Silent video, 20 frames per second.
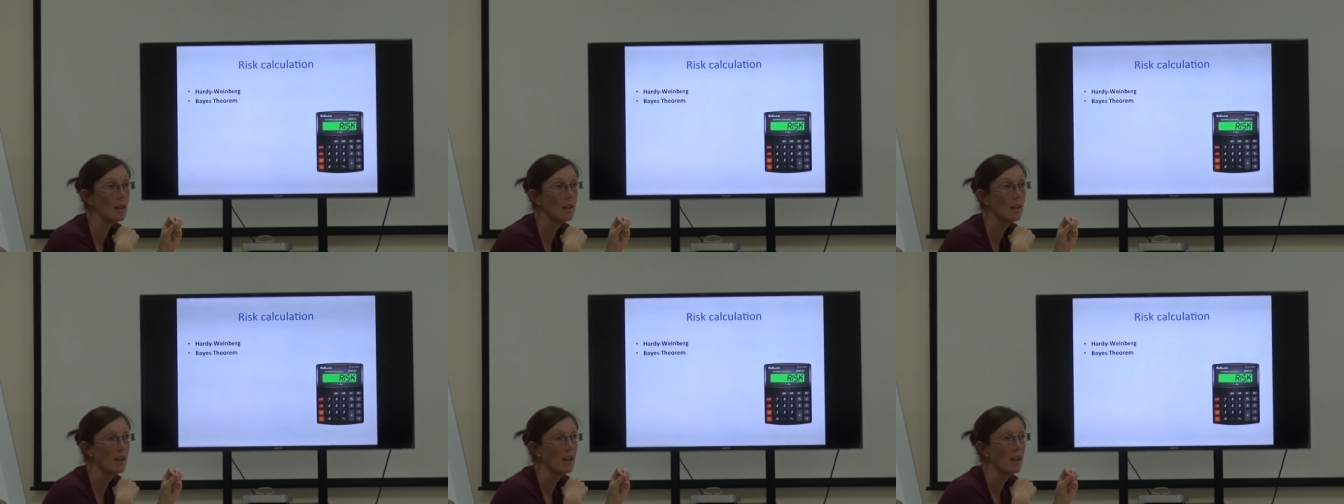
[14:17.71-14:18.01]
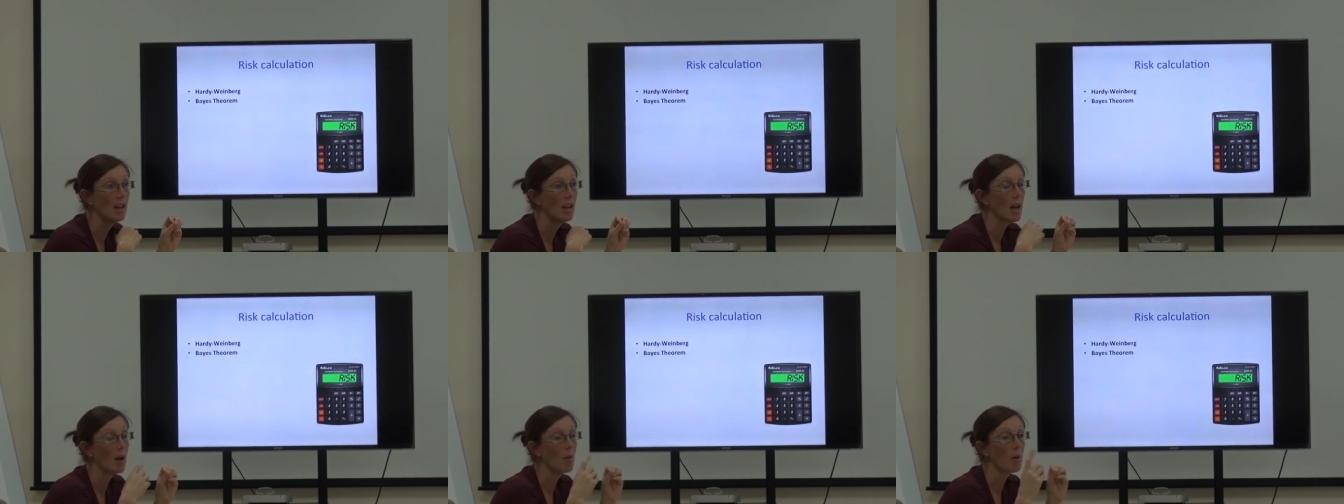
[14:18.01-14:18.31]
Mm
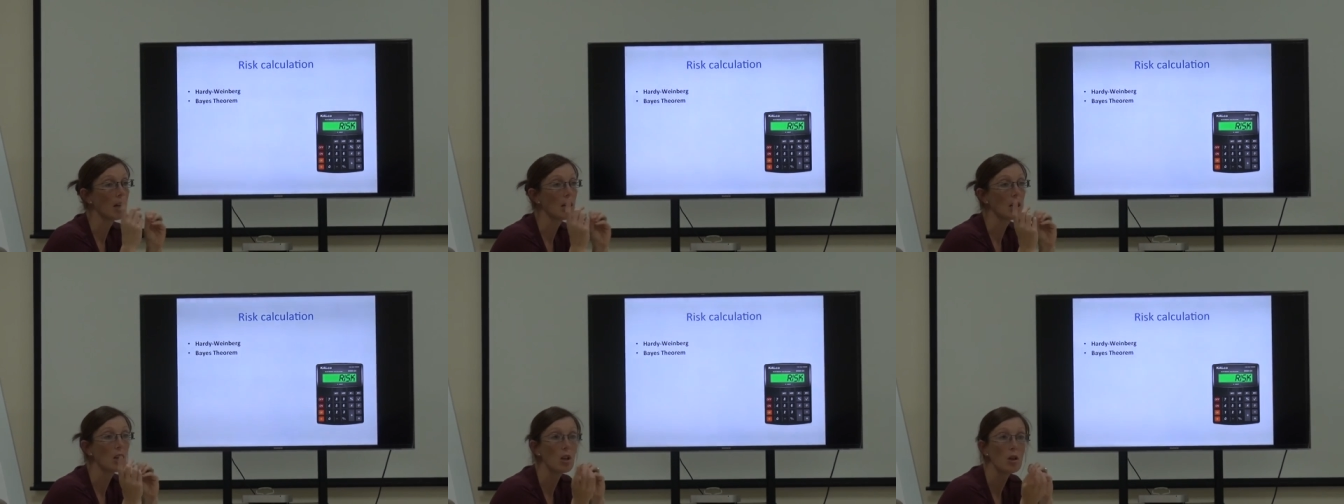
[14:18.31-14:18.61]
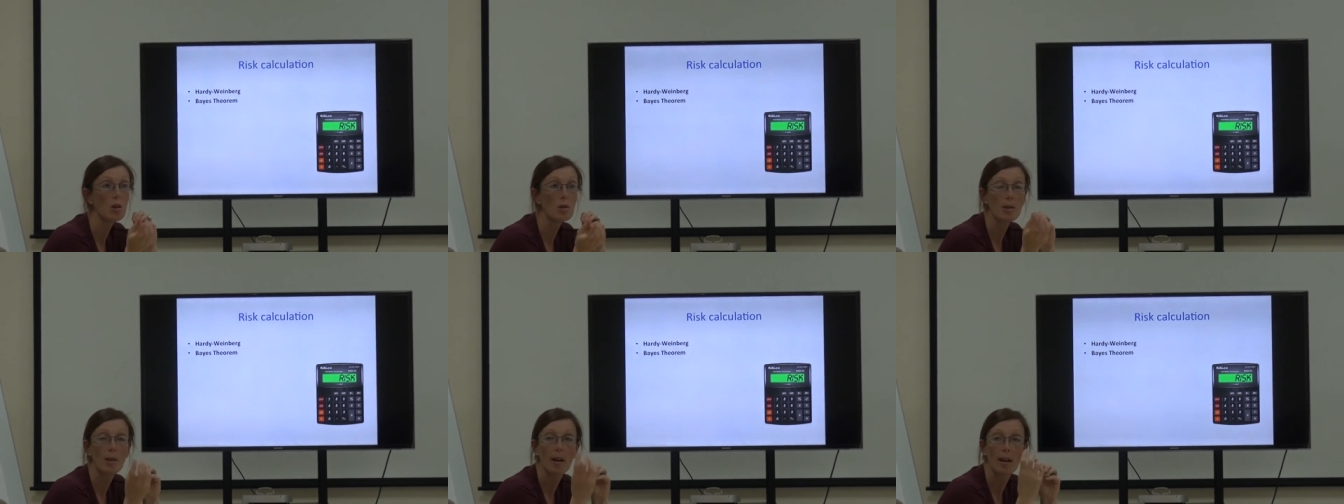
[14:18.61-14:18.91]
-hmm. And we're going
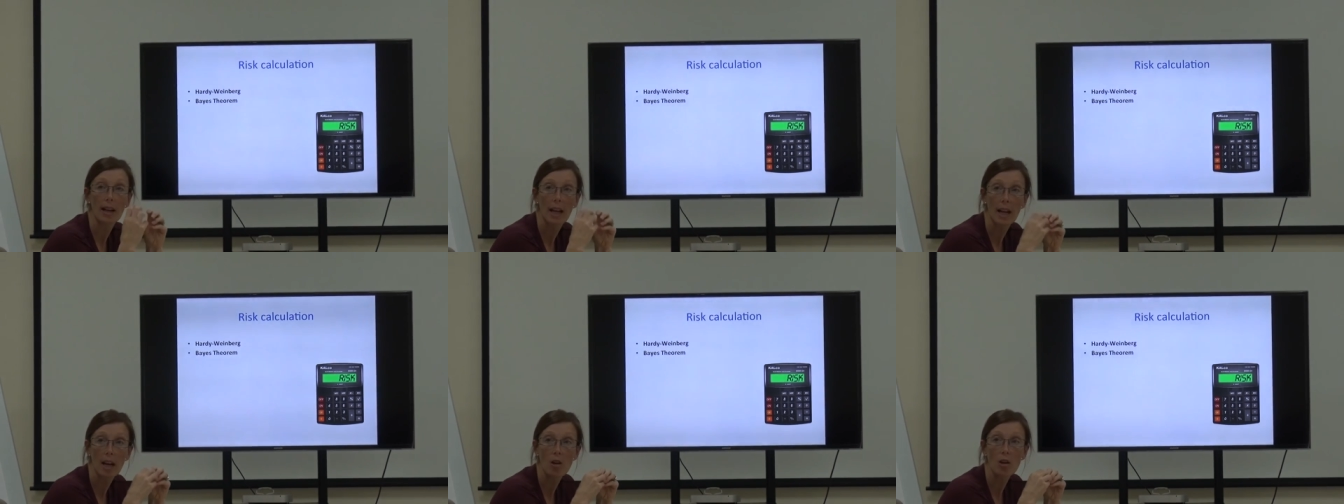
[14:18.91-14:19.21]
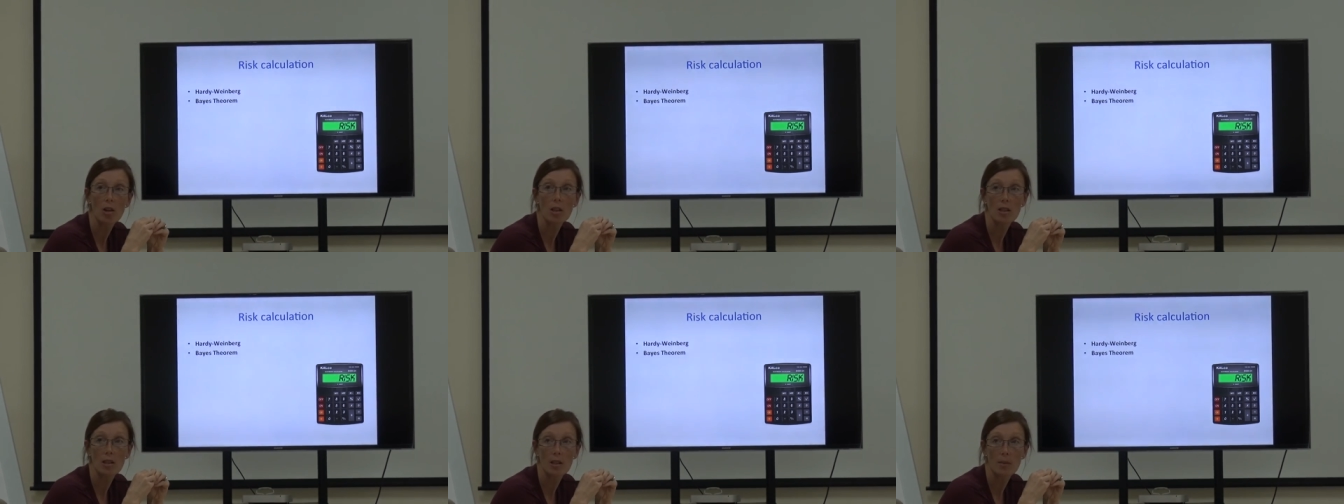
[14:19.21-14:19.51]
to use our
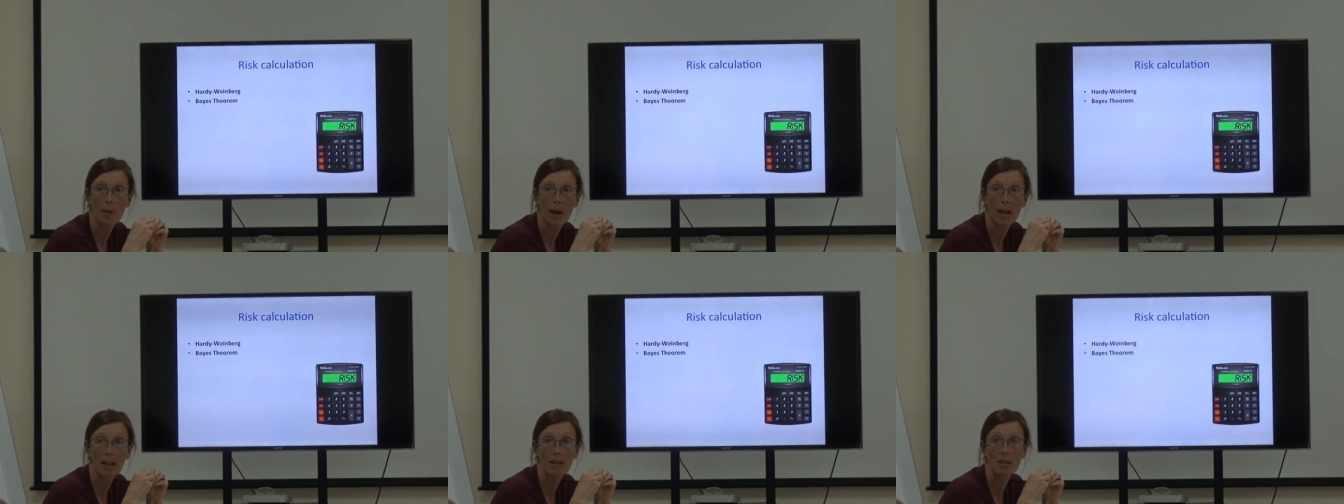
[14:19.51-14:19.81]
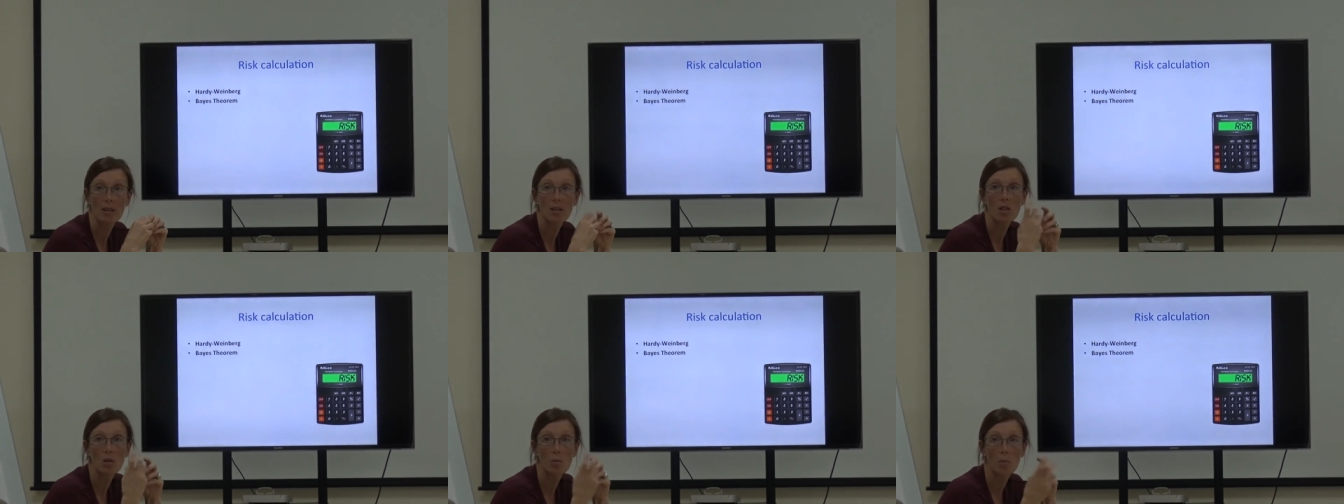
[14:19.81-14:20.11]
inheritance
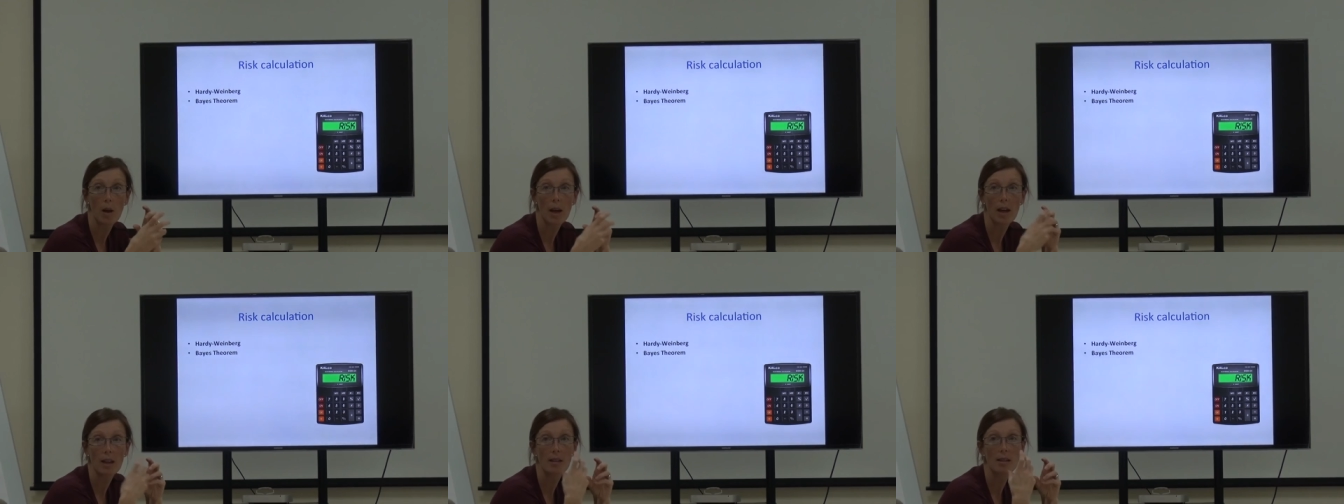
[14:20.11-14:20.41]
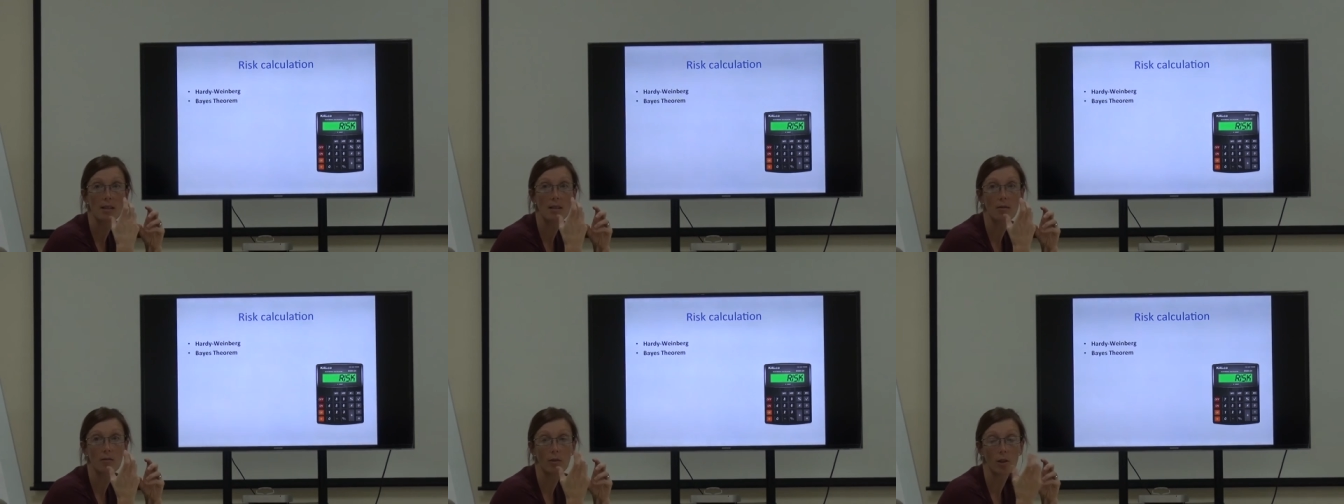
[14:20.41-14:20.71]
pattern to base,